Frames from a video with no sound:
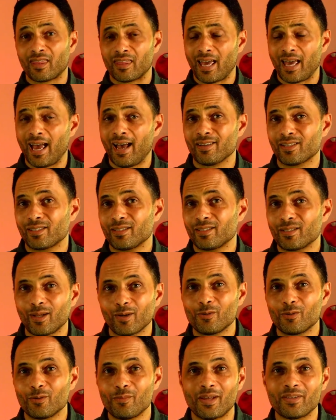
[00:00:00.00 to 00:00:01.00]

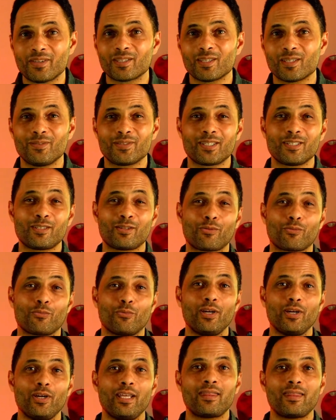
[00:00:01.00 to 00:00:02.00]
$1,000 a month services,
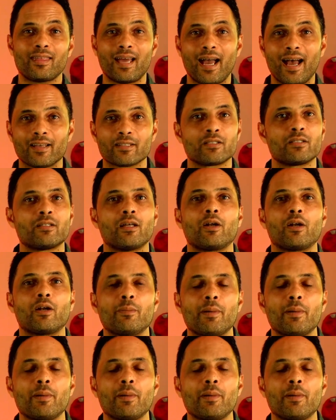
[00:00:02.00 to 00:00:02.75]
$3,000